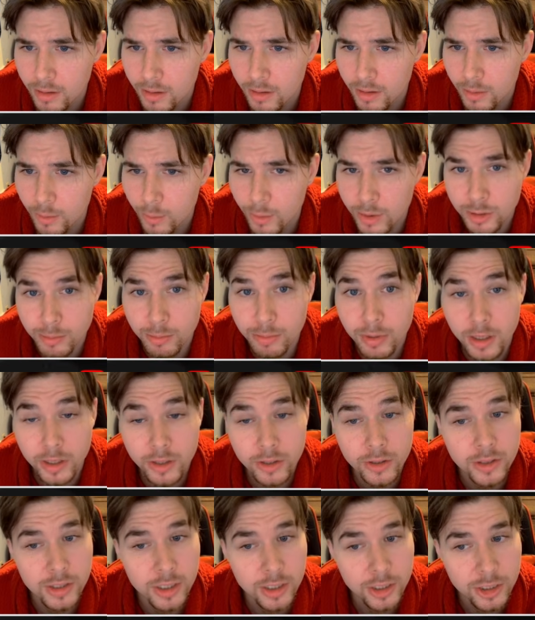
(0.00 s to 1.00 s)
which
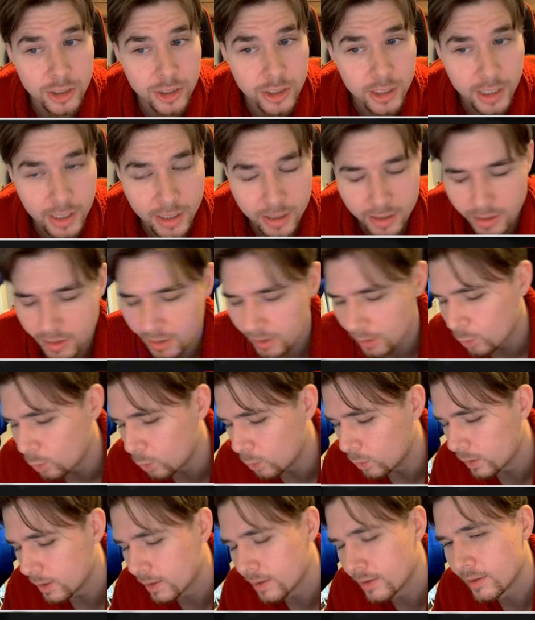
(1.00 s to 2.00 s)
blunders a check. Ooh,
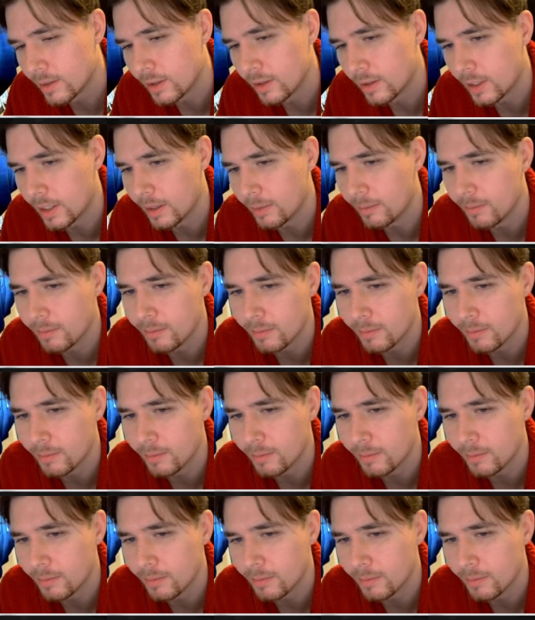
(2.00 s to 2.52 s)
okay.